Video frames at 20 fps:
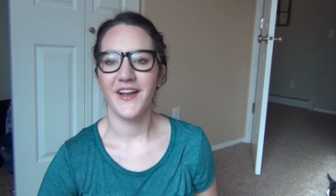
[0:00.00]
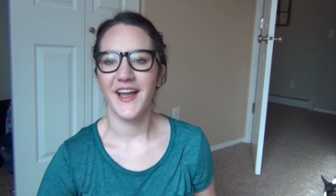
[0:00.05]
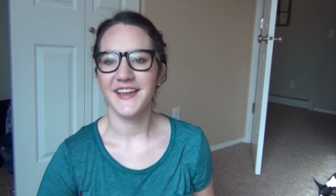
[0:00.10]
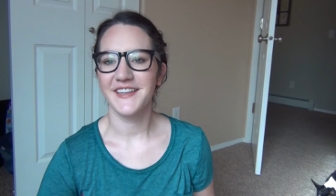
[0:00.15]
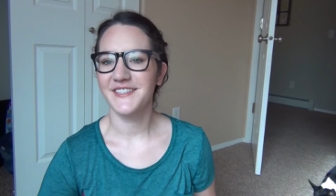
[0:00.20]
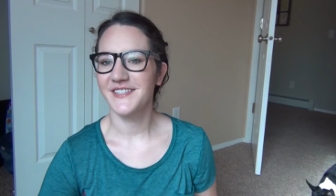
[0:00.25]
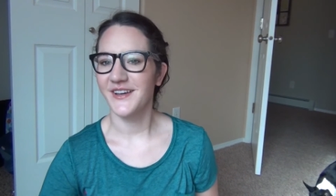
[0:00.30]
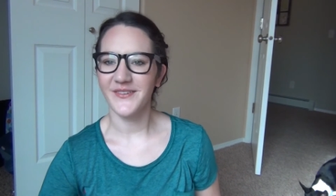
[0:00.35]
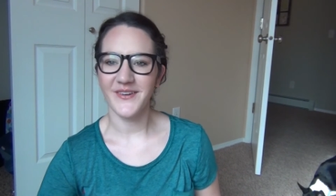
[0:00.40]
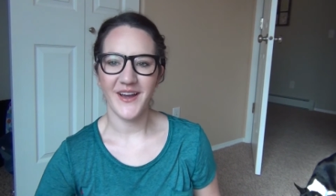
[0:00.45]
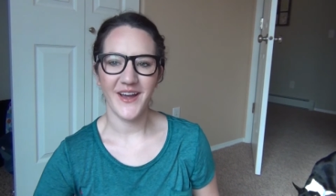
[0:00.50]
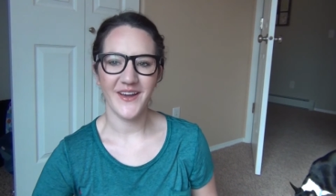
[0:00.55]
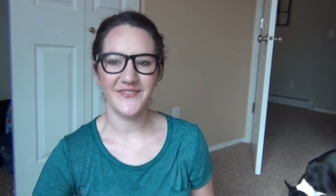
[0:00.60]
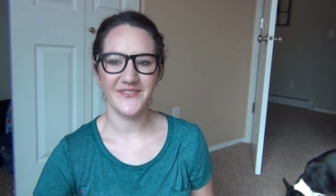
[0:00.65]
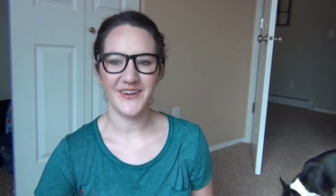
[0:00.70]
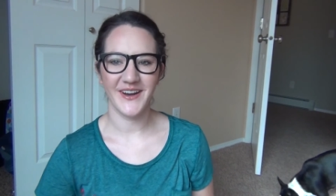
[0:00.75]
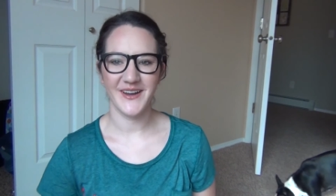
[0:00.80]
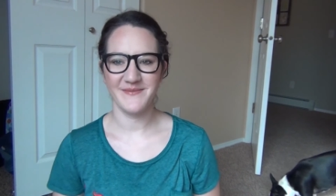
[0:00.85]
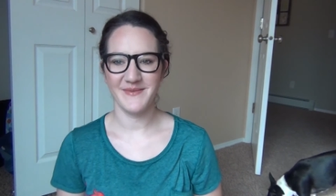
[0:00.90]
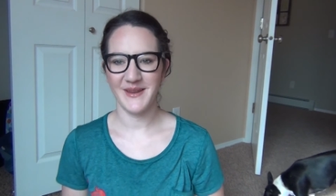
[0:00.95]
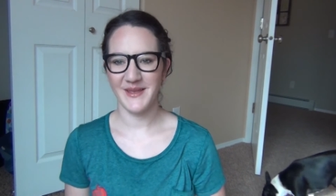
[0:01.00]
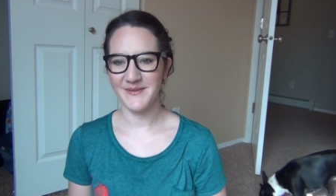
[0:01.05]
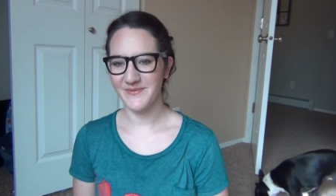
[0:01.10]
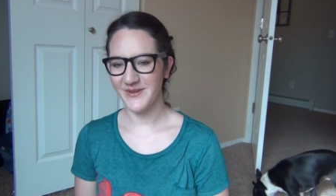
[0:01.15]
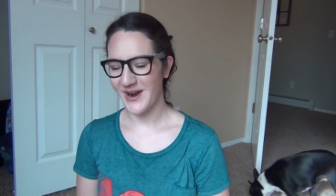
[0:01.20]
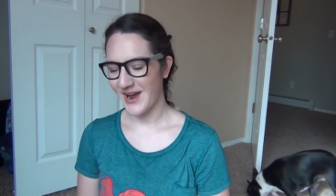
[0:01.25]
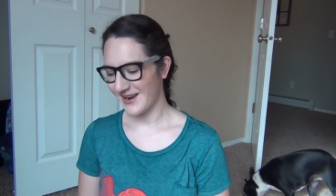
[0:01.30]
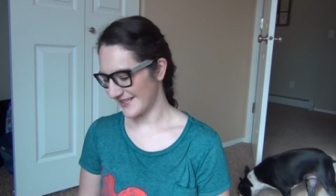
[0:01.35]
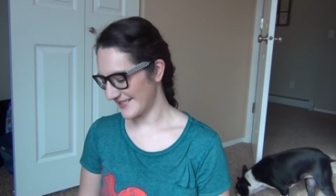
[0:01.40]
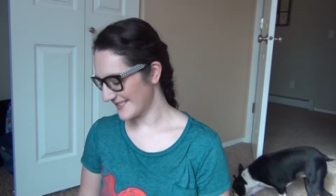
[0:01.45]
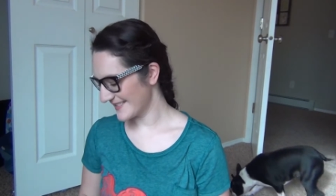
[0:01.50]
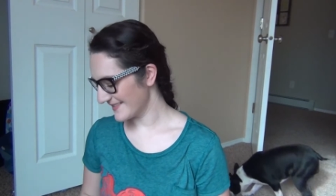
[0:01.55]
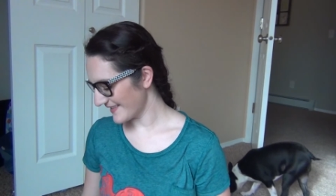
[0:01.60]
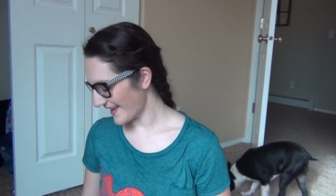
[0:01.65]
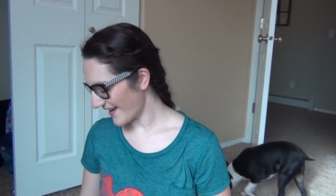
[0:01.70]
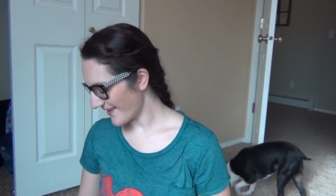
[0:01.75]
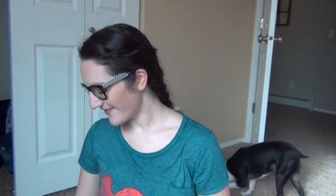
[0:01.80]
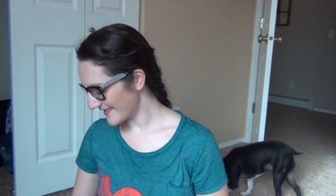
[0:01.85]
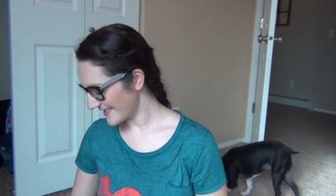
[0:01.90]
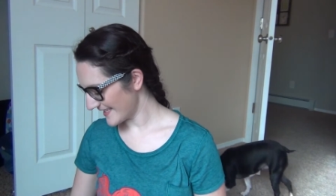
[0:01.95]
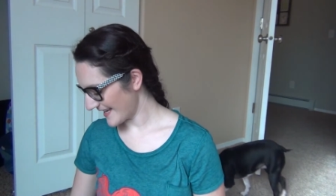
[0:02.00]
I don't have very many products left